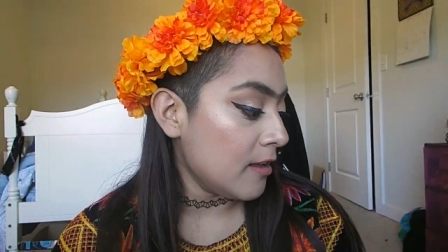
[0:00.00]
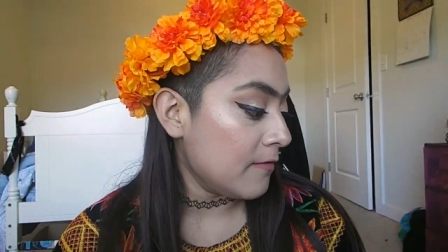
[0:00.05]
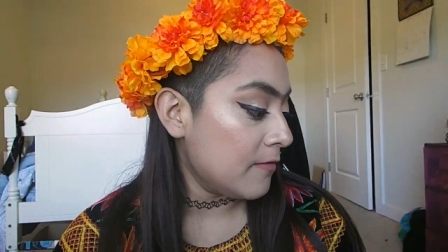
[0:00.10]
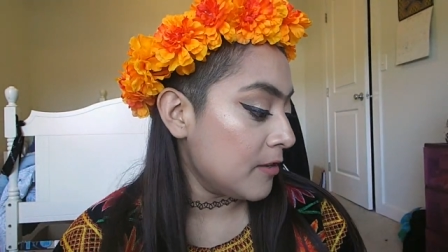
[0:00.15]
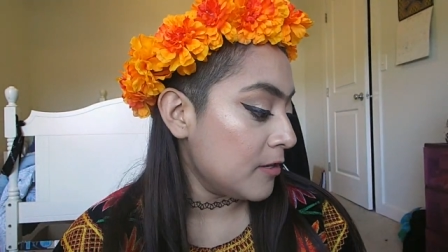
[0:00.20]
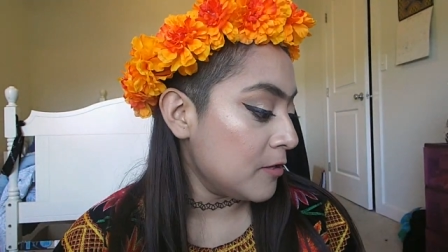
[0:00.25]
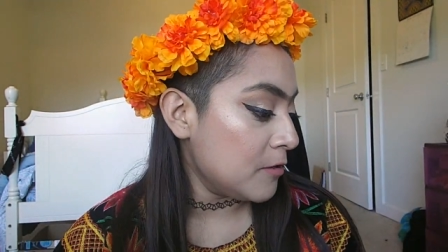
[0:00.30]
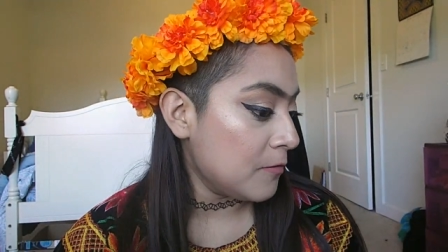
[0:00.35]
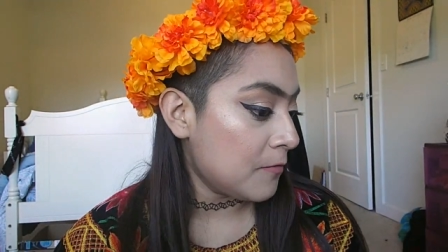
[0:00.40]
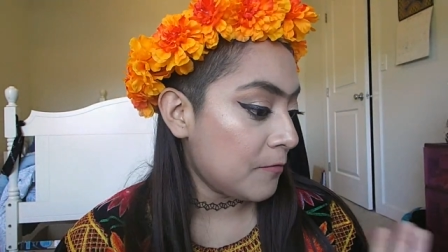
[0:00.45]
of
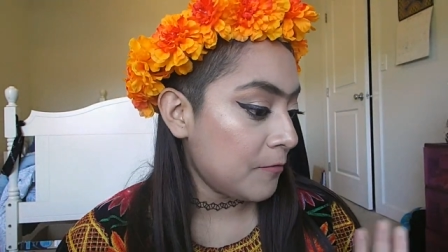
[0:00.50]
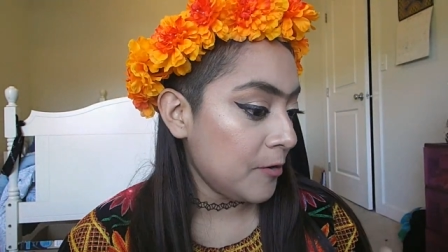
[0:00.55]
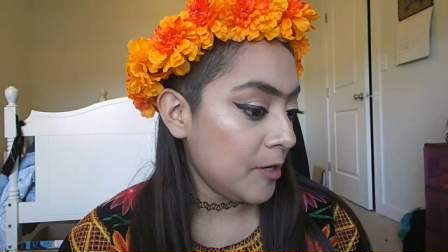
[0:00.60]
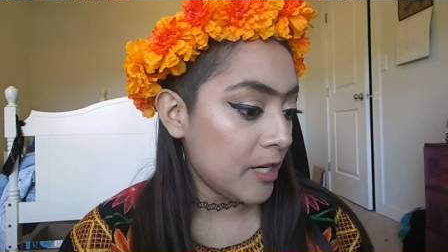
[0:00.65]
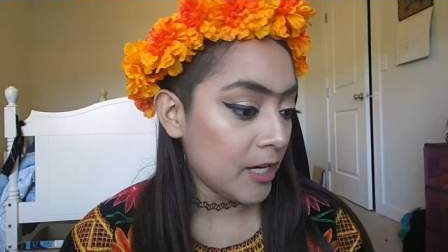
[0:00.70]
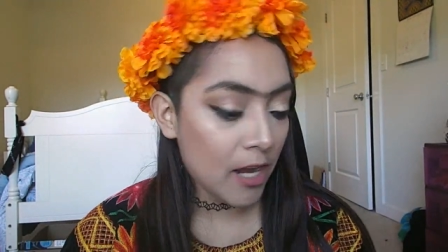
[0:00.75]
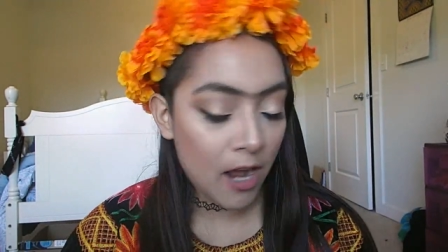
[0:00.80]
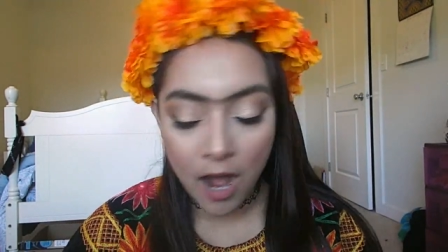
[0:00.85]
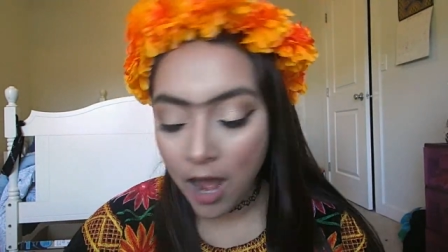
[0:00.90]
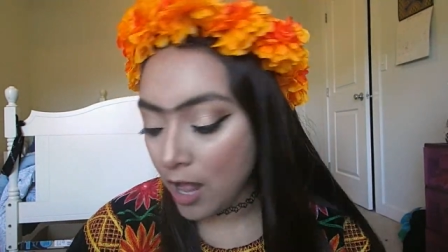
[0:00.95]
the new
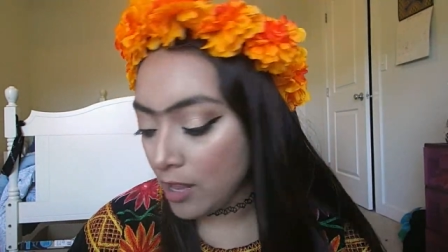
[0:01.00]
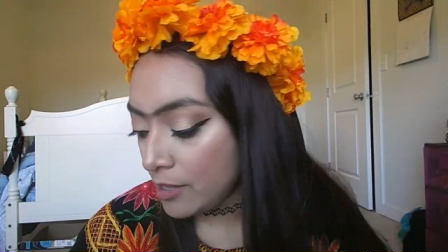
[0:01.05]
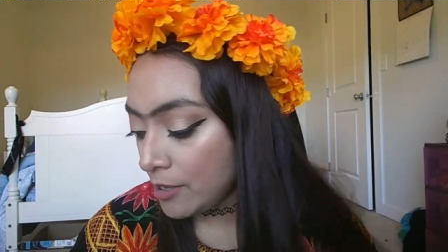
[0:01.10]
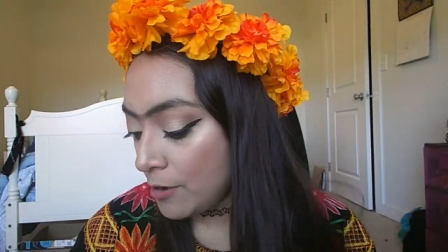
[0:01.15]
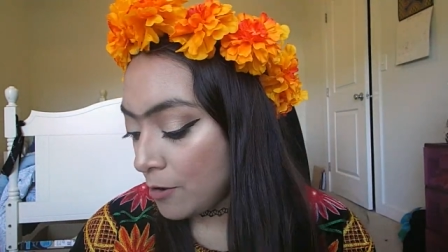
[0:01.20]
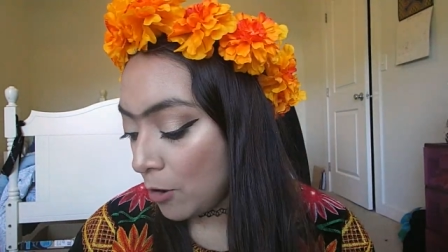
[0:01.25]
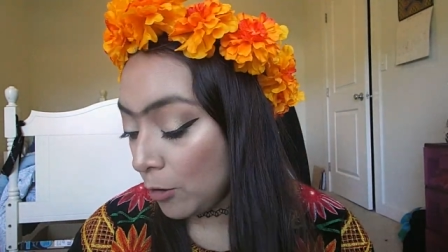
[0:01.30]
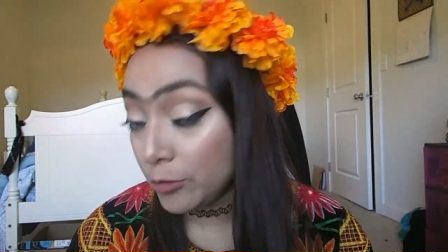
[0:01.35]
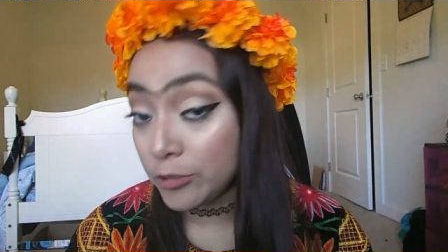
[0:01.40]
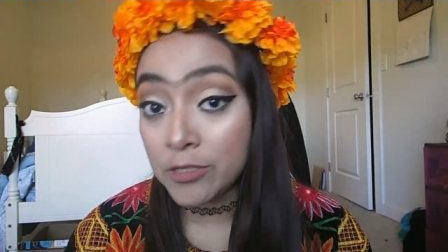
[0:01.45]
Frida
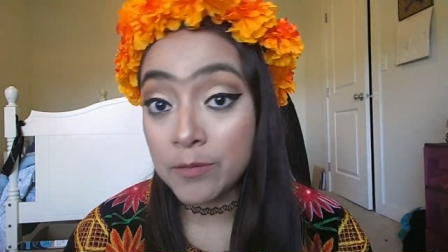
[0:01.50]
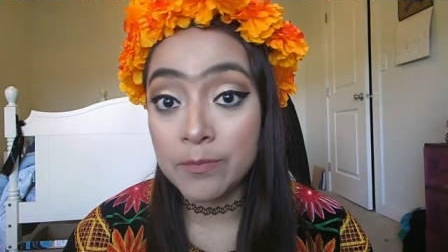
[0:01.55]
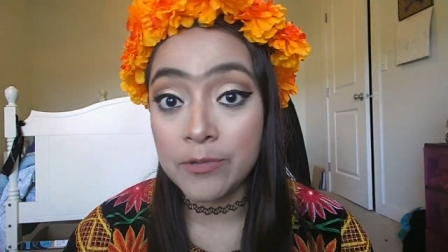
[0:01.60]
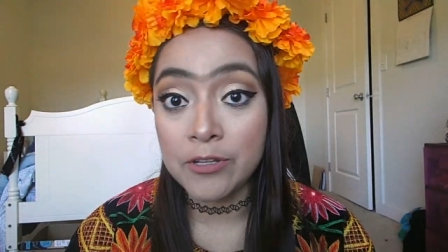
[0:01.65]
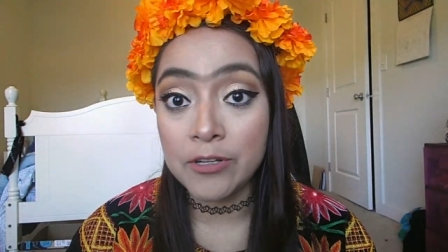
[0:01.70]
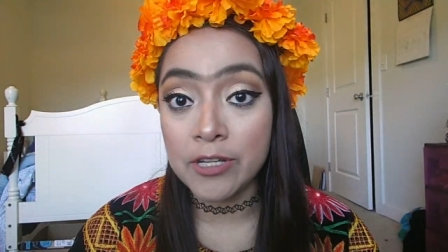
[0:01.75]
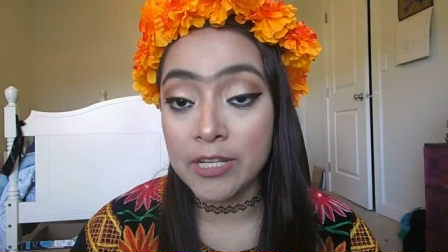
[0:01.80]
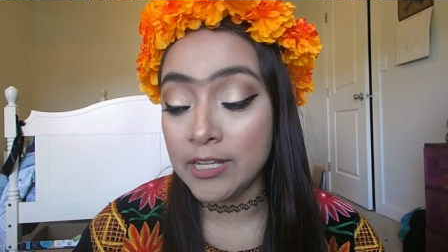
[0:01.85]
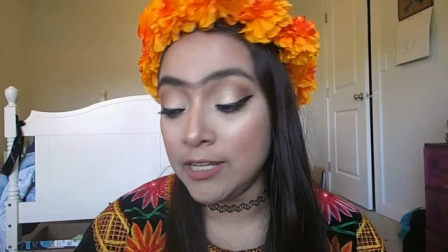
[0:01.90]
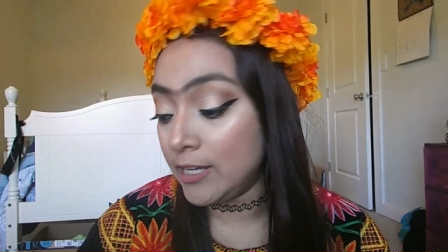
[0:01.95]
Kahlo Ulta
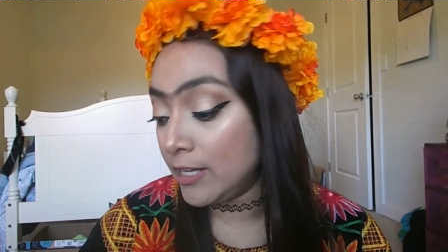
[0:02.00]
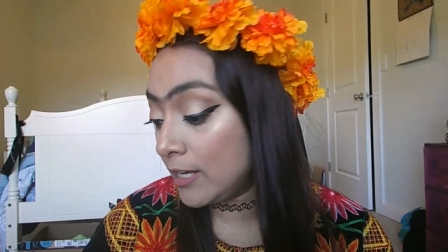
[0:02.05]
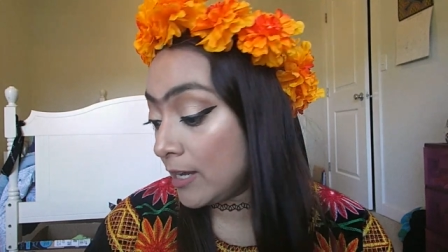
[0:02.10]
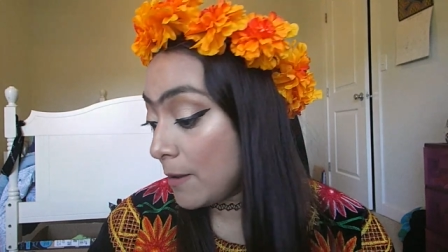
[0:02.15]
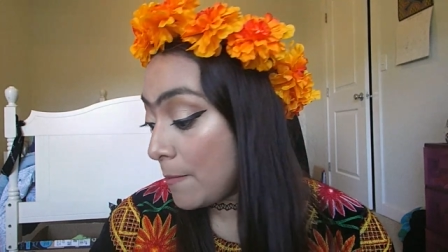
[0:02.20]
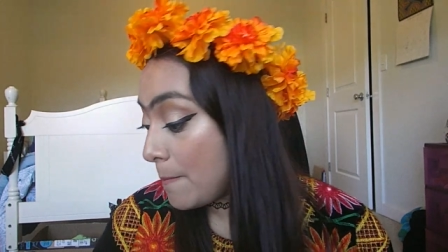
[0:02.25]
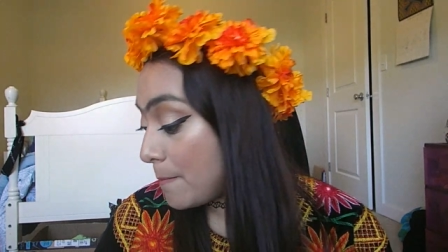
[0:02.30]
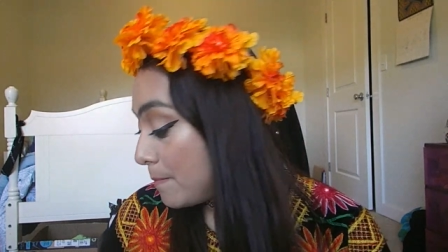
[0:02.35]
Beauty